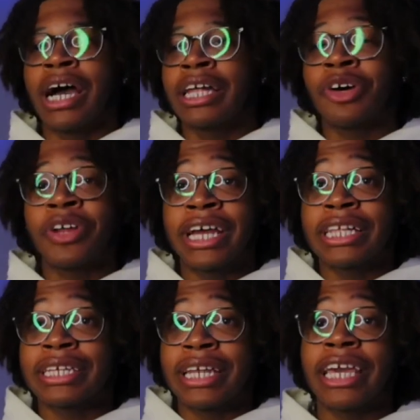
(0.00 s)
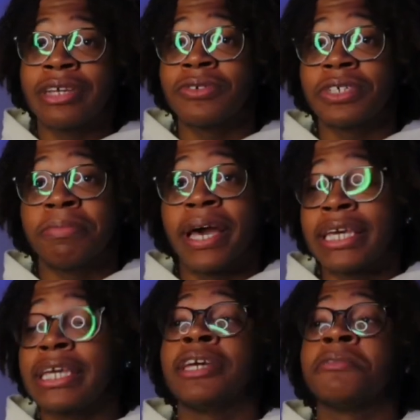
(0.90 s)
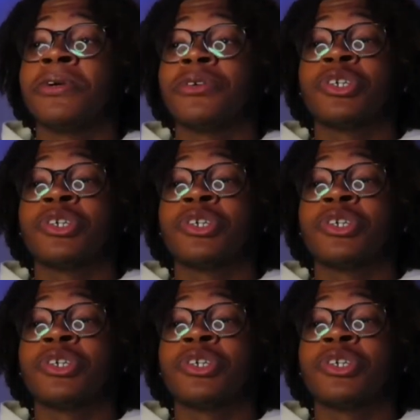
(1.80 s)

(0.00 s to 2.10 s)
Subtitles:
I know they got the Nike ones back in, bro.